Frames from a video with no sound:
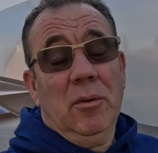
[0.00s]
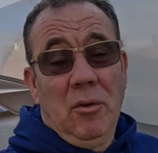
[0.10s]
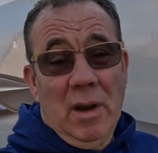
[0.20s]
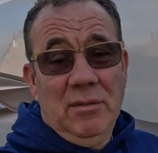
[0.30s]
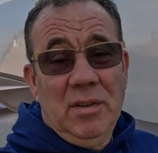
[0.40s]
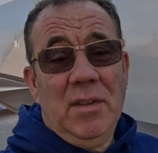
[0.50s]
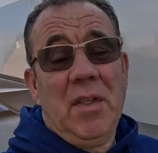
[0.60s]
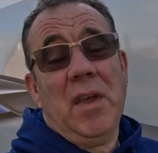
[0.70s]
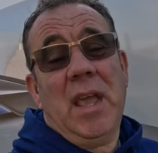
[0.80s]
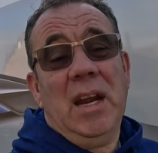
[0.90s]
Granted,
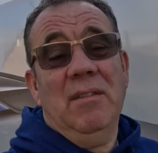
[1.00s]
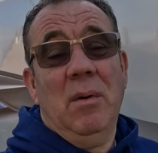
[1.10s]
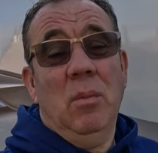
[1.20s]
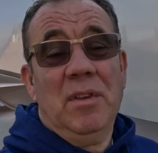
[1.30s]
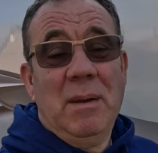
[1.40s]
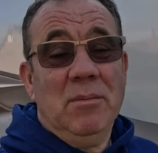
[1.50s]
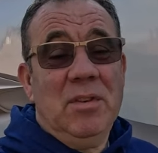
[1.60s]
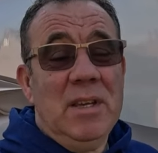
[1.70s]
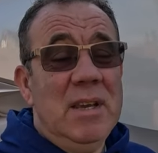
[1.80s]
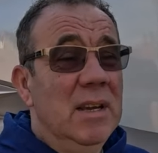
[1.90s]
the caravan was
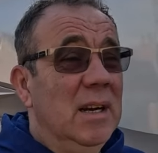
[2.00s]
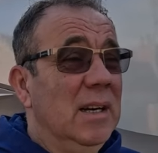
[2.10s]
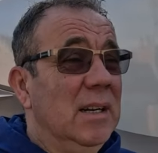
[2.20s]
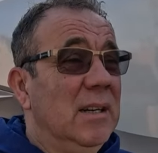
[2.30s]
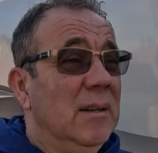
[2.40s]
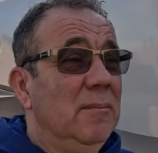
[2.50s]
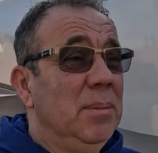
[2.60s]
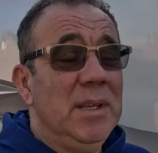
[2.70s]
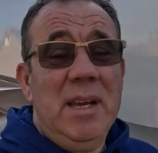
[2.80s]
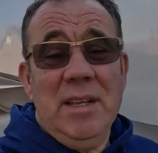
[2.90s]
empty,
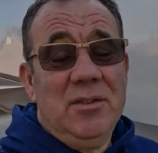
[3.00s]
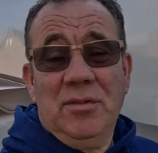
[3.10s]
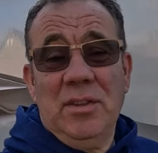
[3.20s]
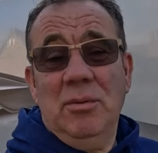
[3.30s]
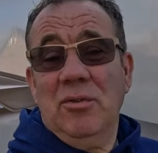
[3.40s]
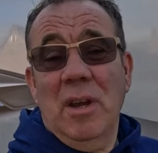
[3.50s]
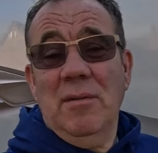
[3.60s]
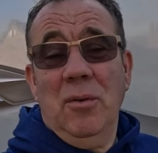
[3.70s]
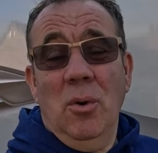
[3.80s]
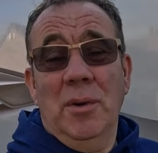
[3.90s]
but yeah, it just seemed
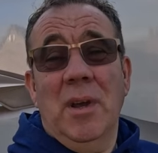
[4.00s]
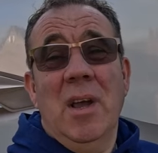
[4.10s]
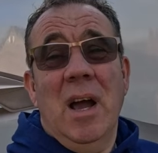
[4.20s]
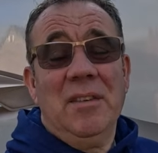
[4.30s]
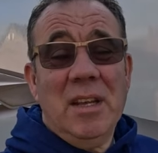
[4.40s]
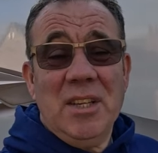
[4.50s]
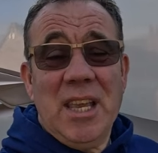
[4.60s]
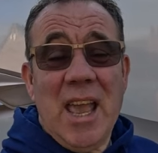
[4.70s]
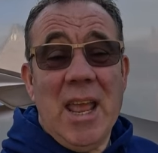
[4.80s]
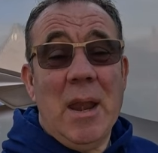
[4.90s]
straightforward. I was actually
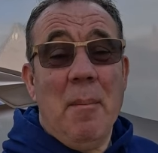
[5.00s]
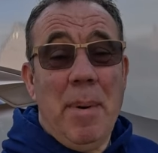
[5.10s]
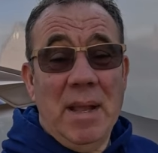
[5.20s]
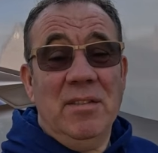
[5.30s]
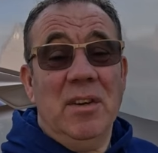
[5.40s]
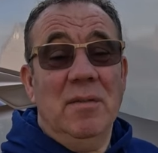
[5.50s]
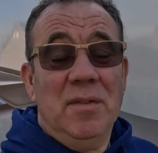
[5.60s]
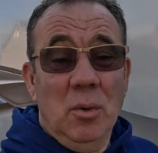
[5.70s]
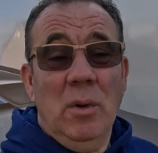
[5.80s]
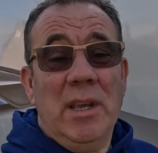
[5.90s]
getting better
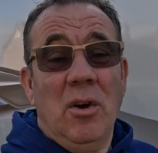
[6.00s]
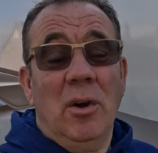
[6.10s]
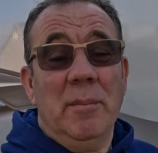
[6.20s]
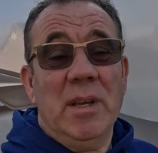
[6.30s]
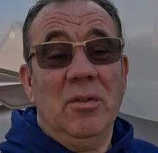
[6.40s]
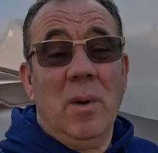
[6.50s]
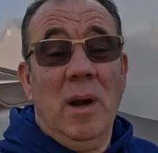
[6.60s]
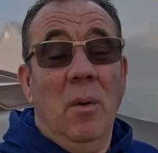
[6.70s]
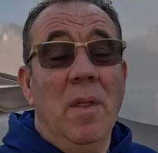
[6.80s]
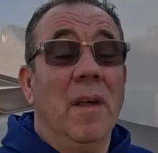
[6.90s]
fuel economy as
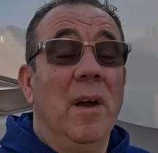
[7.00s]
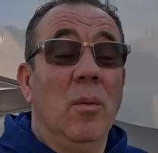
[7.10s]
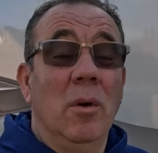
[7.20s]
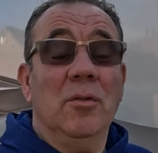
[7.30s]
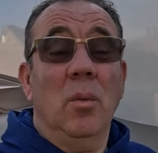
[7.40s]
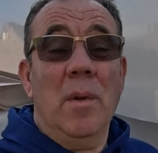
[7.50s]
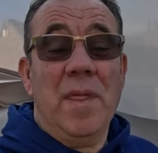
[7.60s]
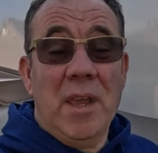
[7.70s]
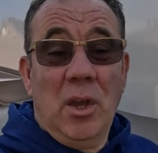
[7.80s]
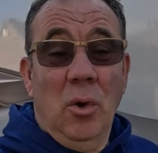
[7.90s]
well than I was with
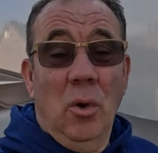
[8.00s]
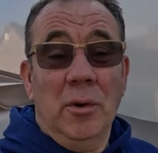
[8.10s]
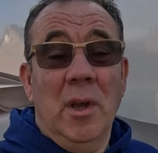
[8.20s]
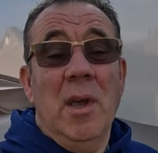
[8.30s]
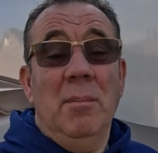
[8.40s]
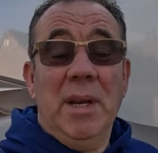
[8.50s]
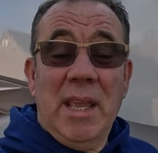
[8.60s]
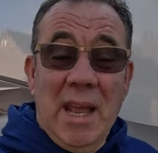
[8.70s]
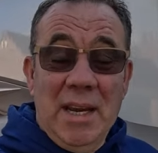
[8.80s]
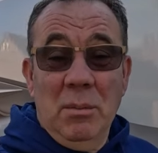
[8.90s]
the Accord. But
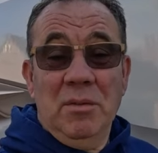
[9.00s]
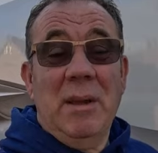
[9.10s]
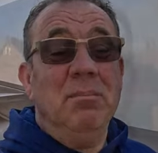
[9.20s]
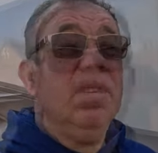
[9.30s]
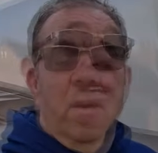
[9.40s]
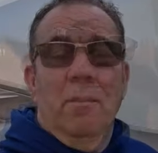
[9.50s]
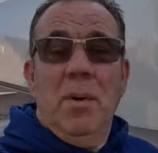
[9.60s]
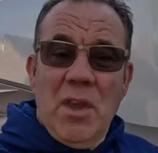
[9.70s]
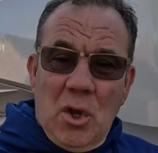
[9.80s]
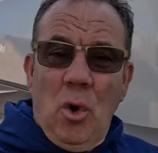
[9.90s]
again, it was empty.
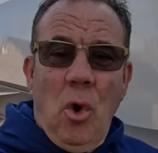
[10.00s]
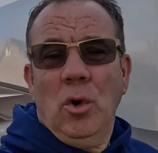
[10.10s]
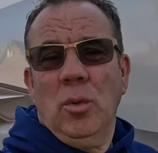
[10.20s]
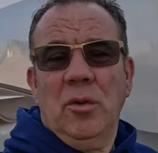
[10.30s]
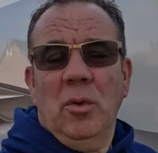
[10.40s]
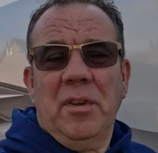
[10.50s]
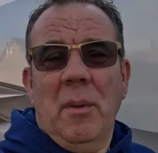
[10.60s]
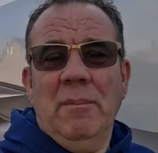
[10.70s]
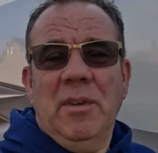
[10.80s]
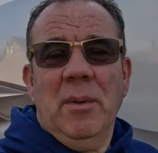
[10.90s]
But the Accord was
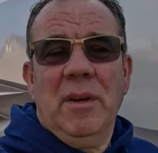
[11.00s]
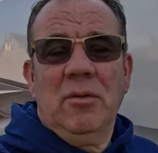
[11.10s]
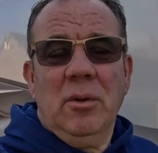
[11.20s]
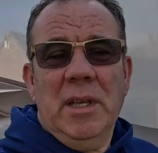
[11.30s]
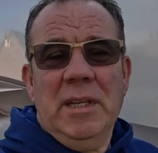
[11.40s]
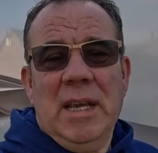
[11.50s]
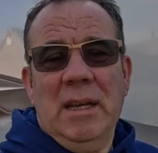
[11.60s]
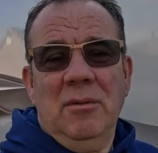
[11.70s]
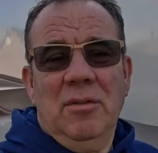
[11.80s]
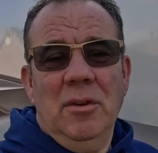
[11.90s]
also empty when I took it
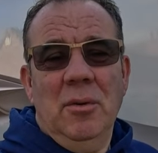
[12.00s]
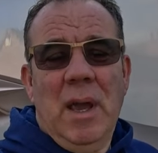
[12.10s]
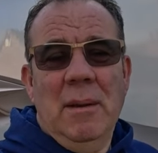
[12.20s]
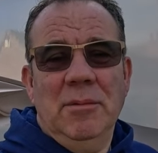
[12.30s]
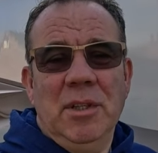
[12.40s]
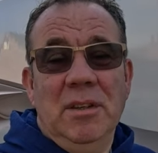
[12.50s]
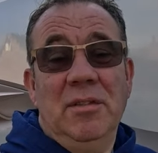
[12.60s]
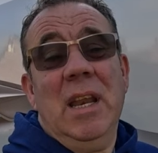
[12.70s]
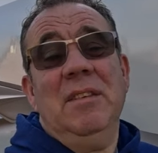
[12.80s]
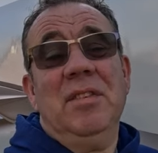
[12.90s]
down to MG.
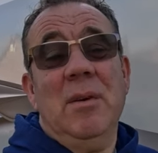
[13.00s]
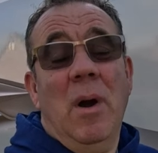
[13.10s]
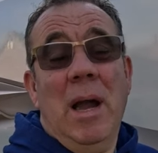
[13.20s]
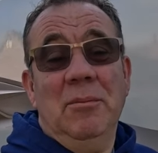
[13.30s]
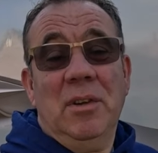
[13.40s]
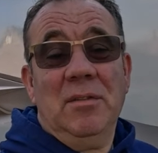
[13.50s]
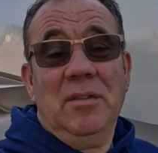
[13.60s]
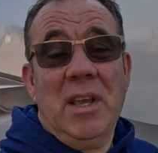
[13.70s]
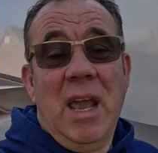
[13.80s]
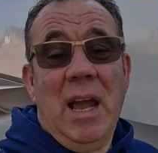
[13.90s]
So let's see what happens. Let's
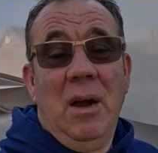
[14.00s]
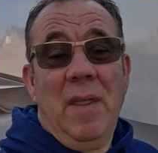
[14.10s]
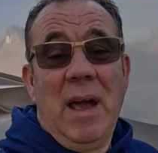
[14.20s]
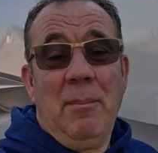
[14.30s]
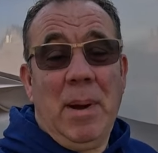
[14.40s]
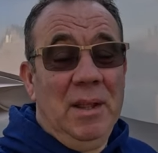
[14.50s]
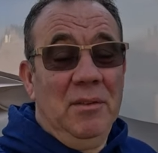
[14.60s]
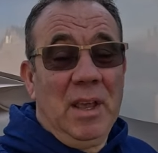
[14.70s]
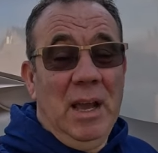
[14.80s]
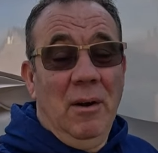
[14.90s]
see how that
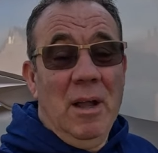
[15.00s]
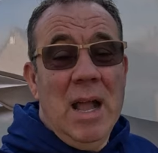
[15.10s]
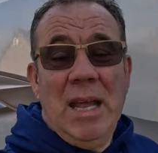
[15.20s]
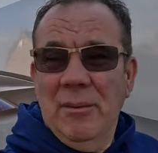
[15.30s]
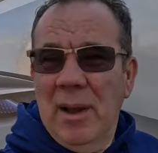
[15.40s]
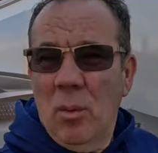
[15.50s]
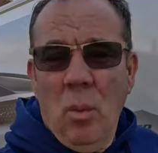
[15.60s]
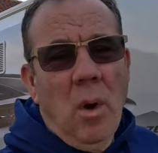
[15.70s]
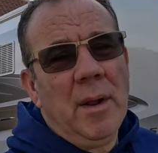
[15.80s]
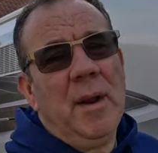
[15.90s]
pans out. Anyway,
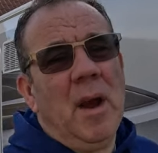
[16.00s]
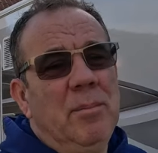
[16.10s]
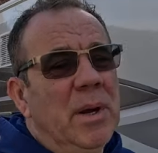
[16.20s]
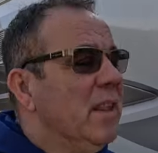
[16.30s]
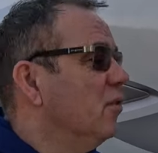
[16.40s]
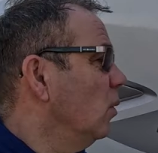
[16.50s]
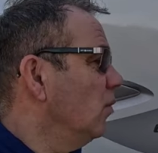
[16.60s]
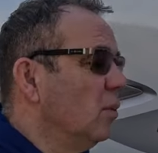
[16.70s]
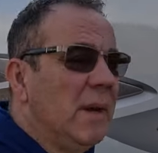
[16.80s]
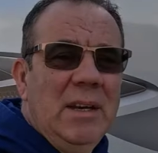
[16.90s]
why don't I bring this
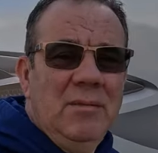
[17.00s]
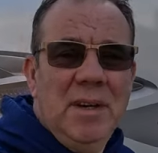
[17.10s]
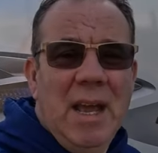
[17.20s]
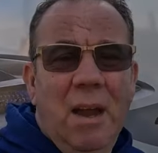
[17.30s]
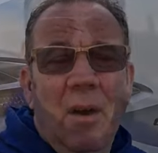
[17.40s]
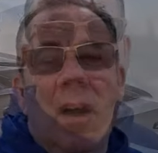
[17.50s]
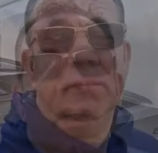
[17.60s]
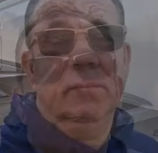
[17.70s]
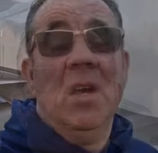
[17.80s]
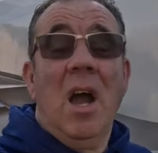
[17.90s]
one to an end for now?
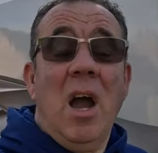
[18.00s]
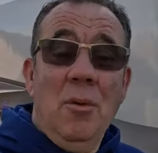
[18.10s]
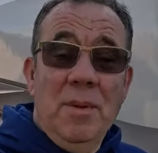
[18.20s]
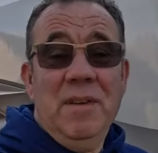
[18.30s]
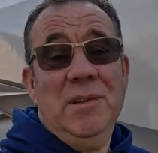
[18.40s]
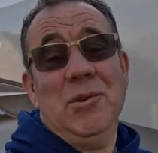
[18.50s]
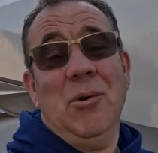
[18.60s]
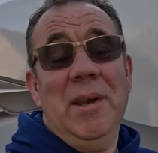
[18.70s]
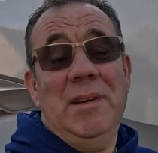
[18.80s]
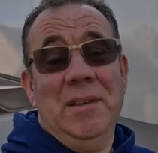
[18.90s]
I hope you've
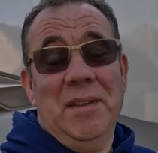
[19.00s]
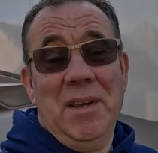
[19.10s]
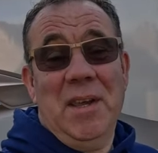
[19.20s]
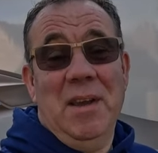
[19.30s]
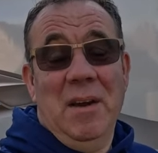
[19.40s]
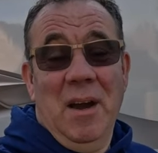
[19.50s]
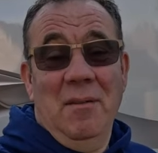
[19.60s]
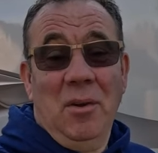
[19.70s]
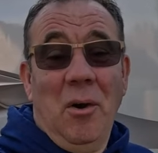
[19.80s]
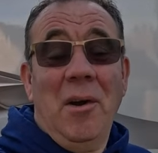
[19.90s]
enjoyed the
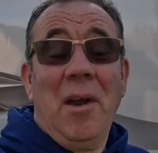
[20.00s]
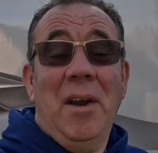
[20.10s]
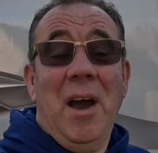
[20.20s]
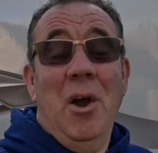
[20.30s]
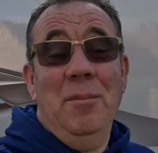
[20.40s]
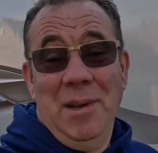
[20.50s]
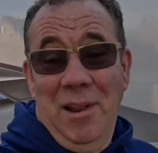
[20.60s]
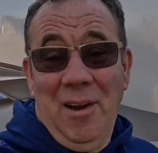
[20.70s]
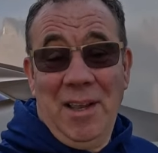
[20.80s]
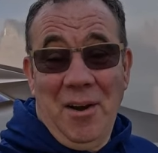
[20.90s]
vlog and I hope you
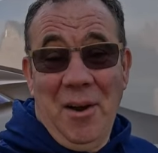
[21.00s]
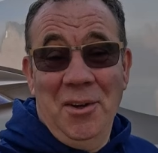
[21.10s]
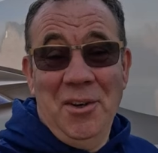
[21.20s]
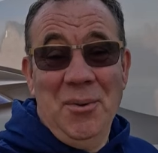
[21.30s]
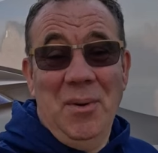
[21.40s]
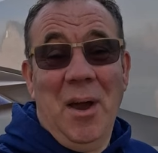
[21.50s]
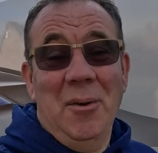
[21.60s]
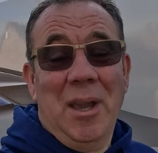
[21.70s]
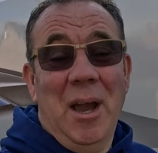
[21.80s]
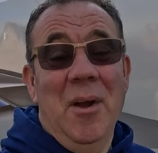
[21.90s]
like our new
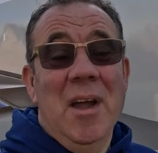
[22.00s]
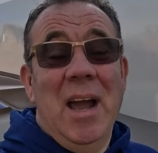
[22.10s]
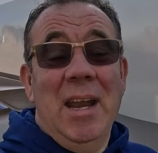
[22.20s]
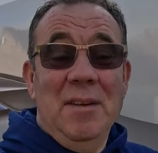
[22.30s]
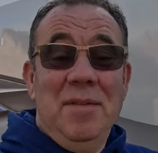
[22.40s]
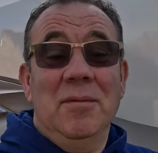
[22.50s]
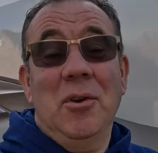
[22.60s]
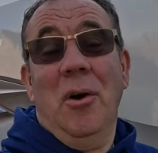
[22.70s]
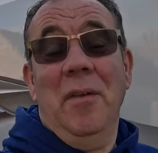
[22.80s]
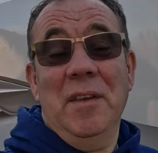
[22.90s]
logo. And if you've
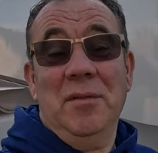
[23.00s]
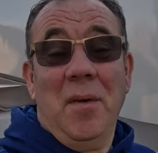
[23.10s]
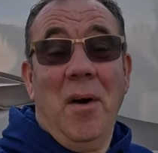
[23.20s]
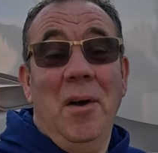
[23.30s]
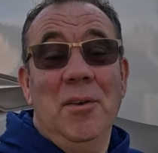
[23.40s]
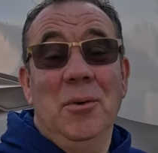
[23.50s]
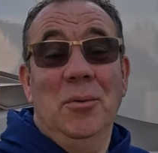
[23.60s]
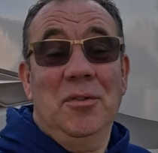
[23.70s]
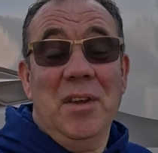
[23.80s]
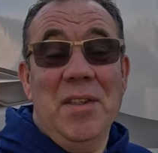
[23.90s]
got this far, you'll
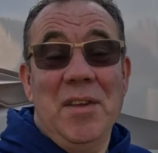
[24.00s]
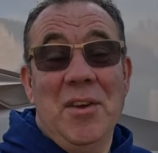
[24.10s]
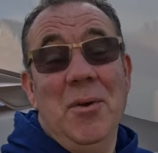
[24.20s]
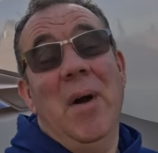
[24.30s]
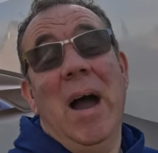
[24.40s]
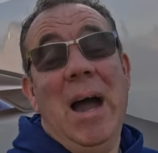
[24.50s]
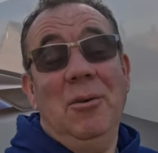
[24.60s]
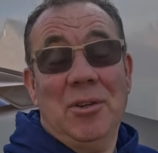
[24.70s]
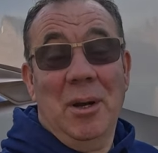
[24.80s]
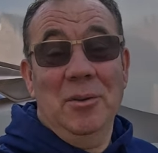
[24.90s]
see the new
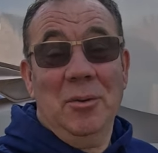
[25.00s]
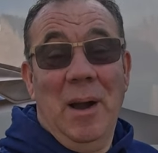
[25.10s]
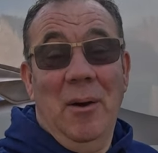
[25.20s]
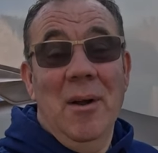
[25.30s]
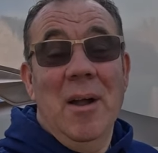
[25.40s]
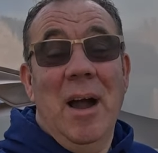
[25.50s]
outro as well.